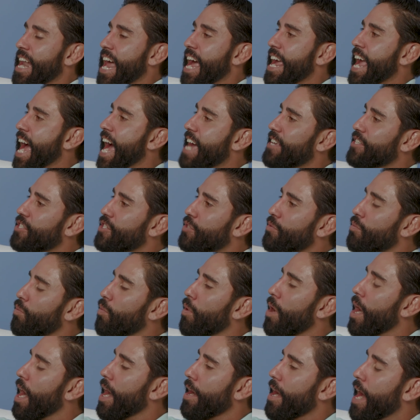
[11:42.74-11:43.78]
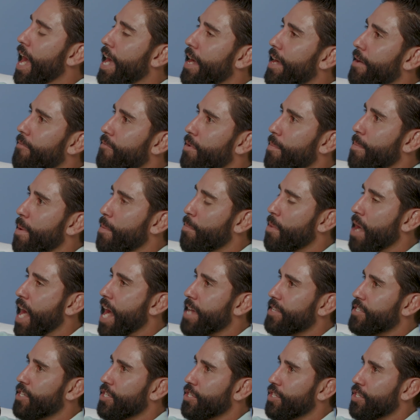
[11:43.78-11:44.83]
And I asked you, I remember
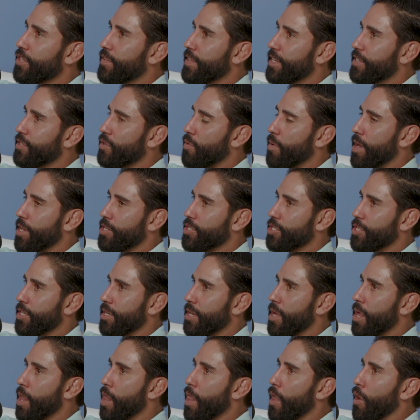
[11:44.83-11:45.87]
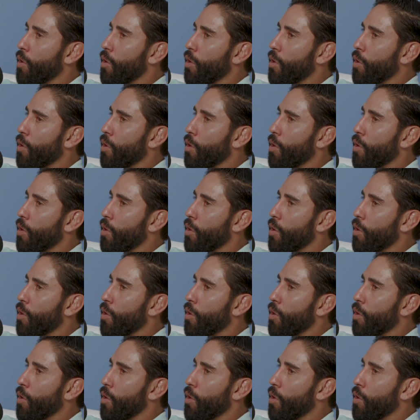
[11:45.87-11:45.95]
asking you this question.